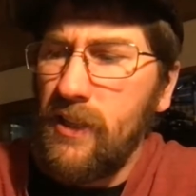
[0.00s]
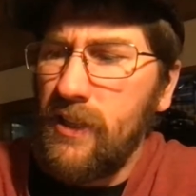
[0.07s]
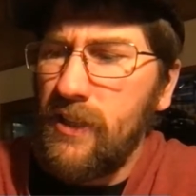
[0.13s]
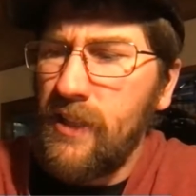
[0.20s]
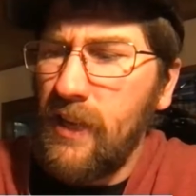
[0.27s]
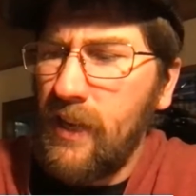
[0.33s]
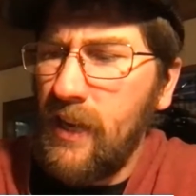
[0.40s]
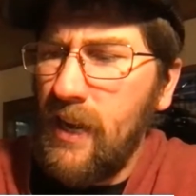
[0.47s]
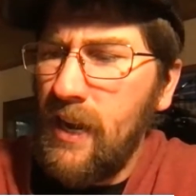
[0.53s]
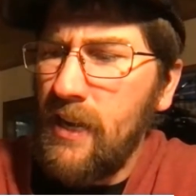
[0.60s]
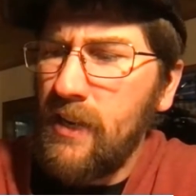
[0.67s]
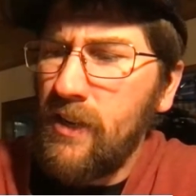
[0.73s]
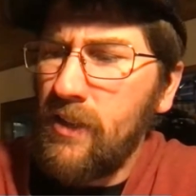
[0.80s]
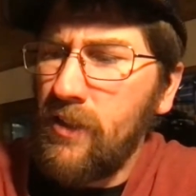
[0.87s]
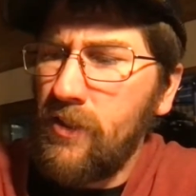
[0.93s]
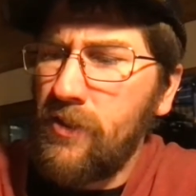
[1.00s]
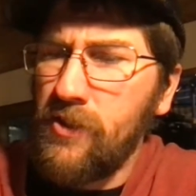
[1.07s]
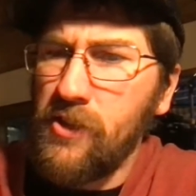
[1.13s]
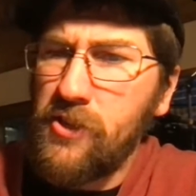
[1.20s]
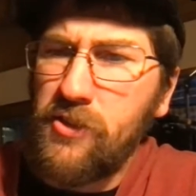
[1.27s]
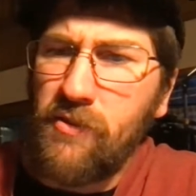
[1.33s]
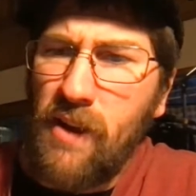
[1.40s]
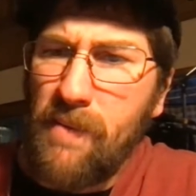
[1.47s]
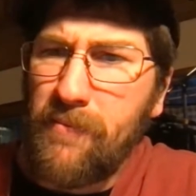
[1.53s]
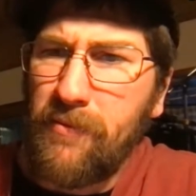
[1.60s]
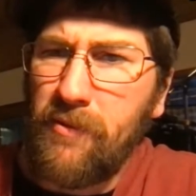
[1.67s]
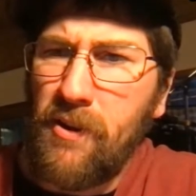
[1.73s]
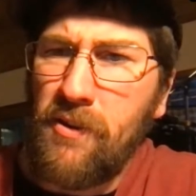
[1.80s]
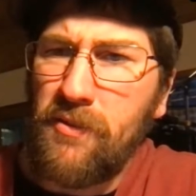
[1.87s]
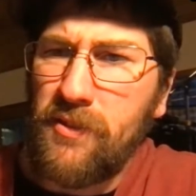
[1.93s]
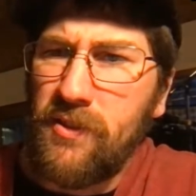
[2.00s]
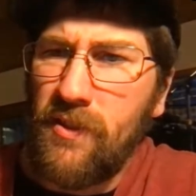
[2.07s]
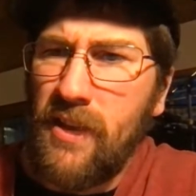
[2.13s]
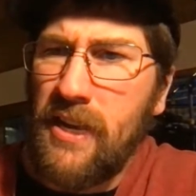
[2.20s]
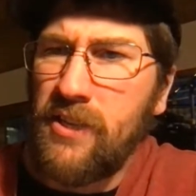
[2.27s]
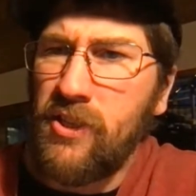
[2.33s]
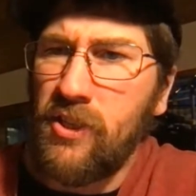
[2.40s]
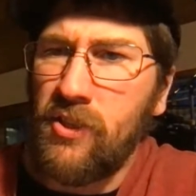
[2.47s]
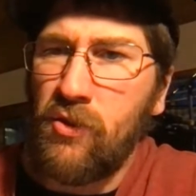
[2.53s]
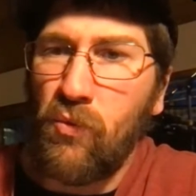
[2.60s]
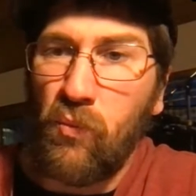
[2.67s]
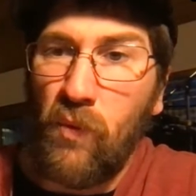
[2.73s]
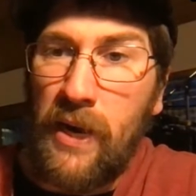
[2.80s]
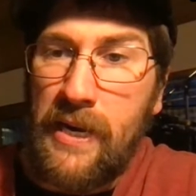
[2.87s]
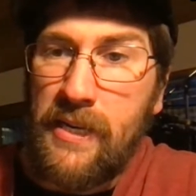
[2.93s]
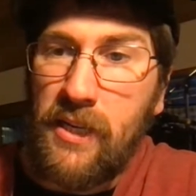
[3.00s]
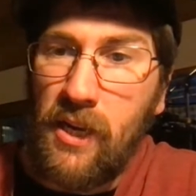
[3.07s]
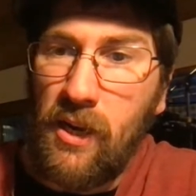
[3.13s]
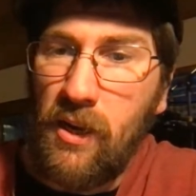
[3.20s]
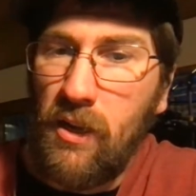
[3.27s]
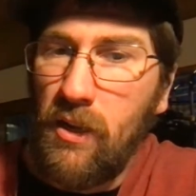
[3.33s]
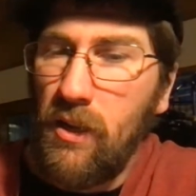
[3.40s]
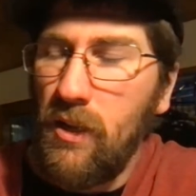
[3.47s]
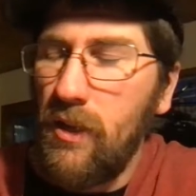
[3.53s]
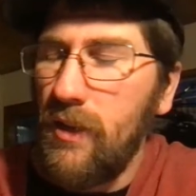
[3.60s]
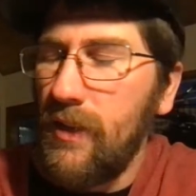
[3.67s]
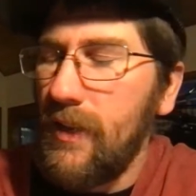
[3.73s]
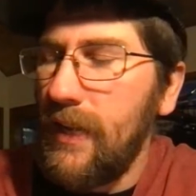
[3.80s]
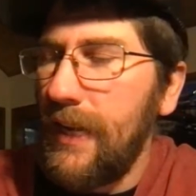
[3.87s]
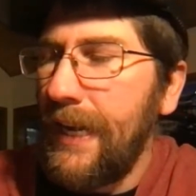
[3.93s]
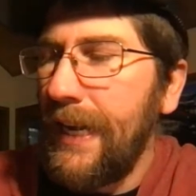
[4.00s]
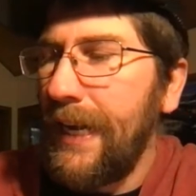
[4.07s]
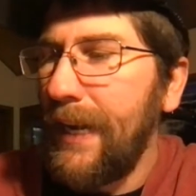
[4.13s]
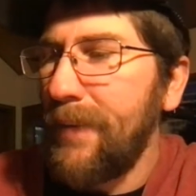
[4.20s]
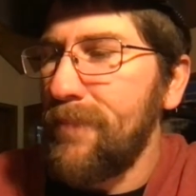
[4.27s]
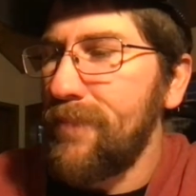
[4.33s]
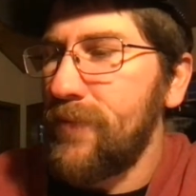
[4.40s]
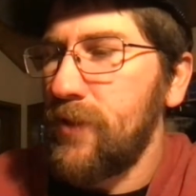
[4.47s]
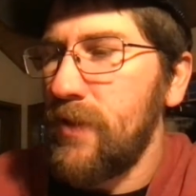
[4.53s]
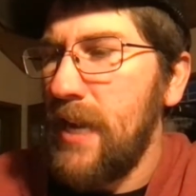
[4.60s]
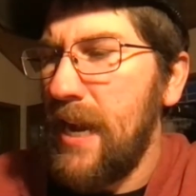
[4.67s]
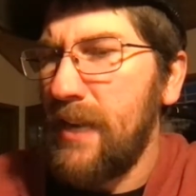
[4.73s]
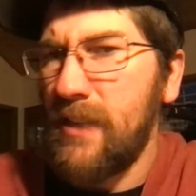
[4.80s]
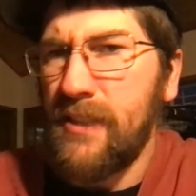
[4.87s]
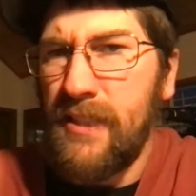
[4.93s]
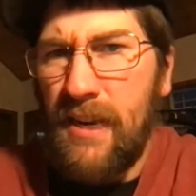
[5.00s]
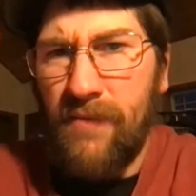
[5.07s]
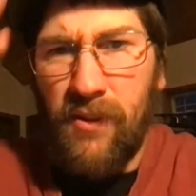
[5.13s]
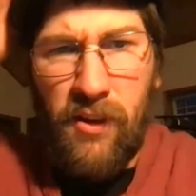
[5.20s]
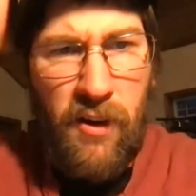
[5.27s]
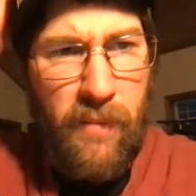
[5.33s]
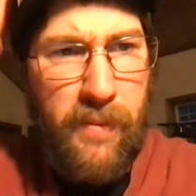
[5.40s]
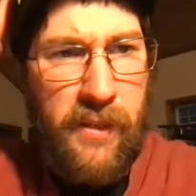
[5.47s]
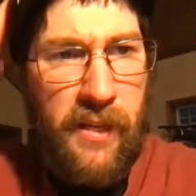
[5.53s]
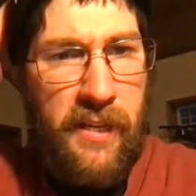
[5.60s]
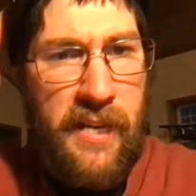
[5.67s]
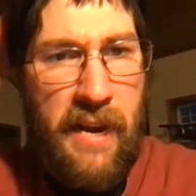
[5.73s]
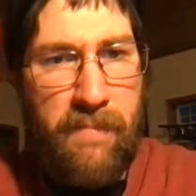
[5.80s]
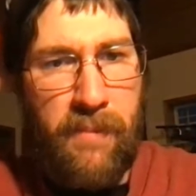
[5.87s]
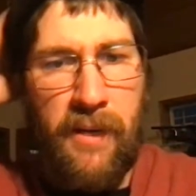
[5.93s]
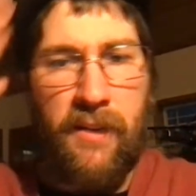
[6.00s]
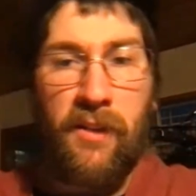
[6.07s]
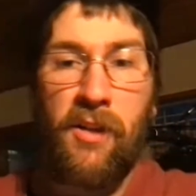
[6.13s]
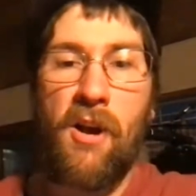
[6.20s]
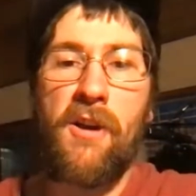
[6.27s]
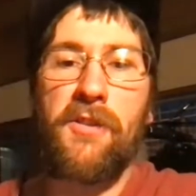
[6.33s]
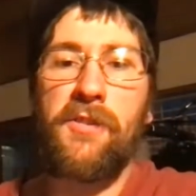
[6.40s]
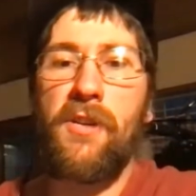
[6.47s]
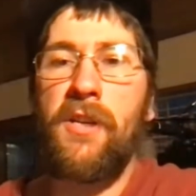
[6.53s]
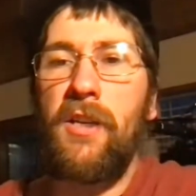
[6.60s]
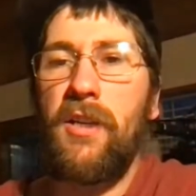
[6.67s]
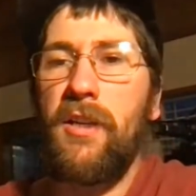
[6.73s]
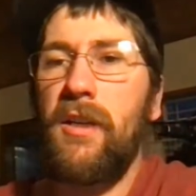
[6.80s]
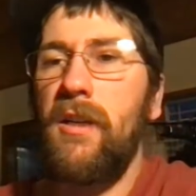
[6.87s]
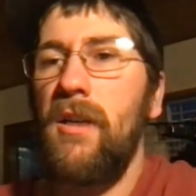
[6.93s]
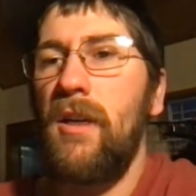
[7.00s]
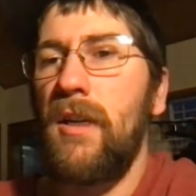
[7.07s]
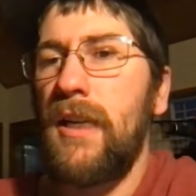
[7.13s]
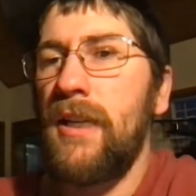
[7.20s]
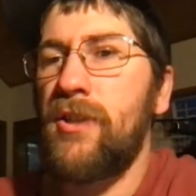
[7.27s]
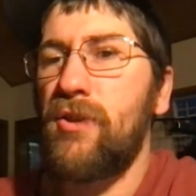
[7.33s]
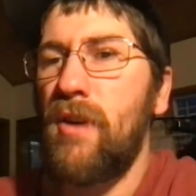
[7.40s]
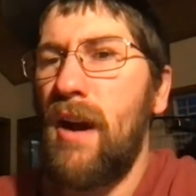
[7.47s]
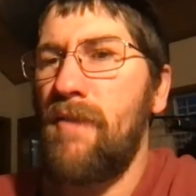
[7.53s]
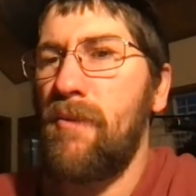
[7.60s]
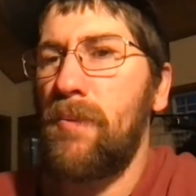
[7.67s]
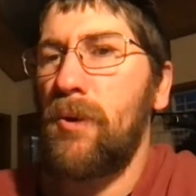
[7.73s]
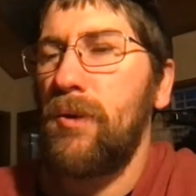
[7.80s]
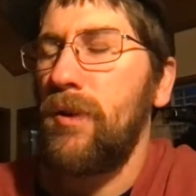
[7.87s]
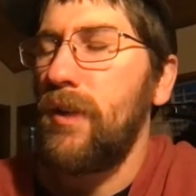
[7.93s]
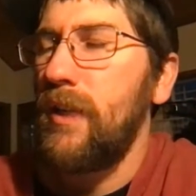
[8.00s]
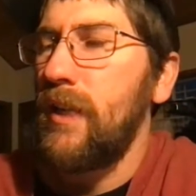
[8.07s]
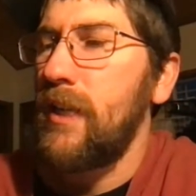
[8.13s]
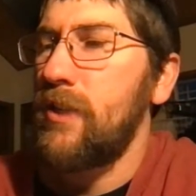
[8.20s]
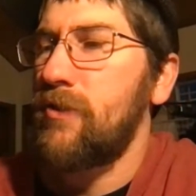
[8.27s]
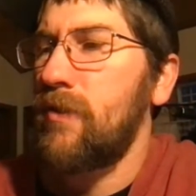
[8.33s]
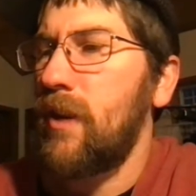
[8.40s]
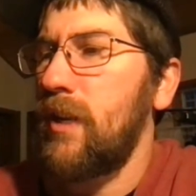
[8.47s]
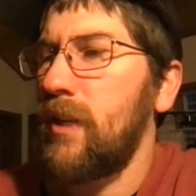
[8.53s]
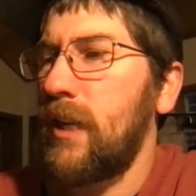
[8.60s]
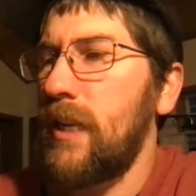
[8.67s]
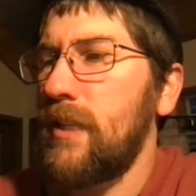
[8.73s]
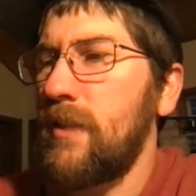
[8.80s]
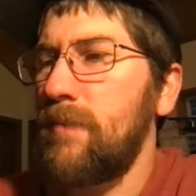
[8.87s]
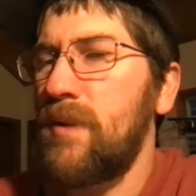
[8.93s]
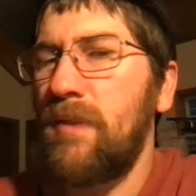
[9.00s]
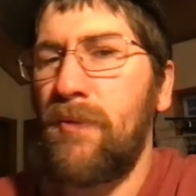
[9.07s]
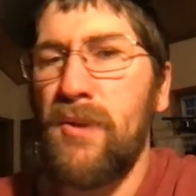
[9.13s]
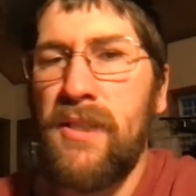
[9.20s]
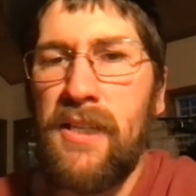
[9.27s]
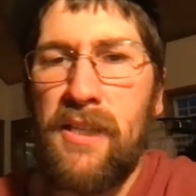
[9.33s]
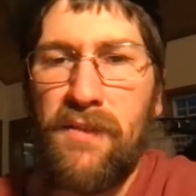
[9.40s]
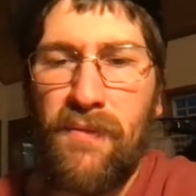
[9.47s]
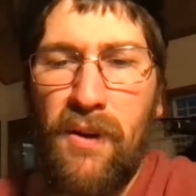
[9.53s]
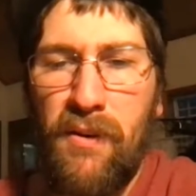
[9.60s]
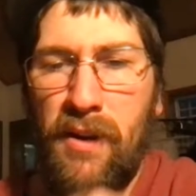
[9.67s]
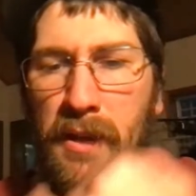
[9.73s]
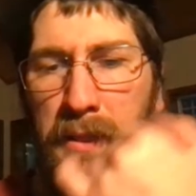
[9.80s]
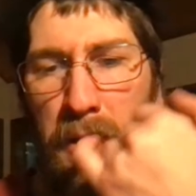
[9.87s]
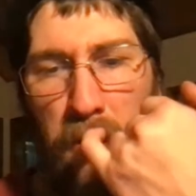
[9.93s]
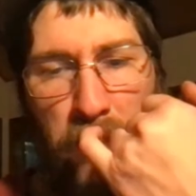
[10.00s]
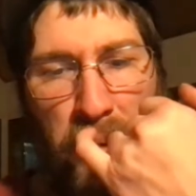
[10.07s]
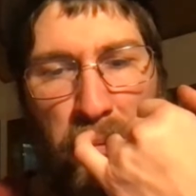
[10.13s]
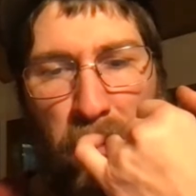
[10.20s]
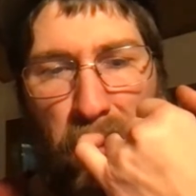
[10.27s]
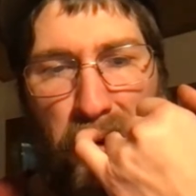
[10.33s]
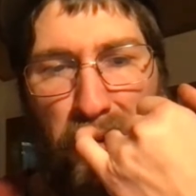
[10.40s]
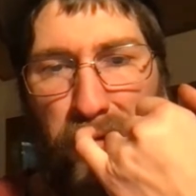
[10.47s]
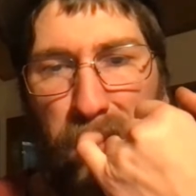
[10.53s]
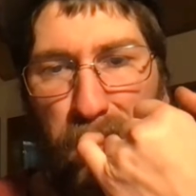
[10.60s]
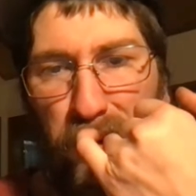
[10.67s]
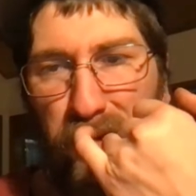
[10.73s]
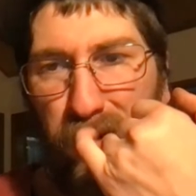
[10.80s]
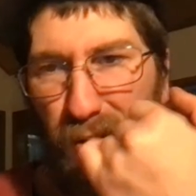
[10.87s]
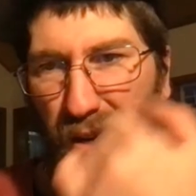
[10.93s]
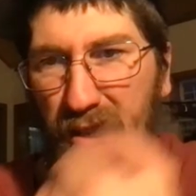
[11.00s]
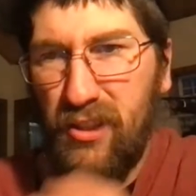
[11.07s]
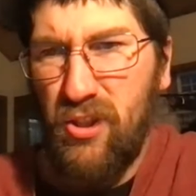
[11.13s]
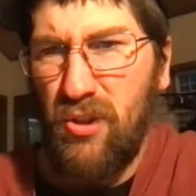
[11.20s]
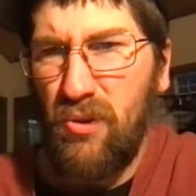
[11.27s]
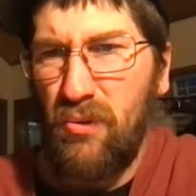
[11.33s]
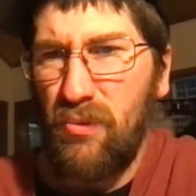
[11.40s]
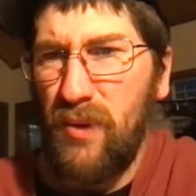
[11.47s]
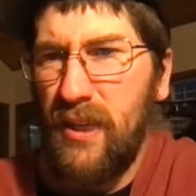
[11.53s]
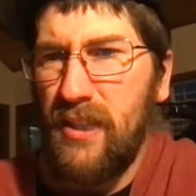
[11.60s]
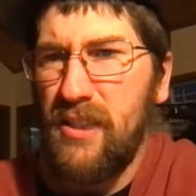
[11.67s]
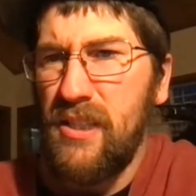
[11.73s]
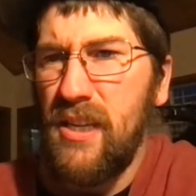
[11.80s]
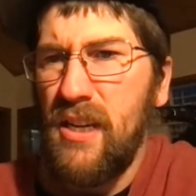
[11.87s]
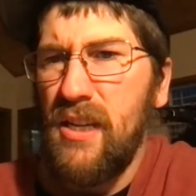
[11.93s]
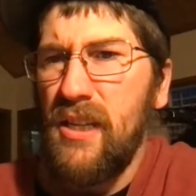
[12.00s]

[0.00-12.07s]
They got the strep throat, so that's just great. So yeah, he doesn't have the carpet done yet, but car's looking good. It's drivable. He's trying to get some different seats figured out that'll be more comfortable for like 2 weeks.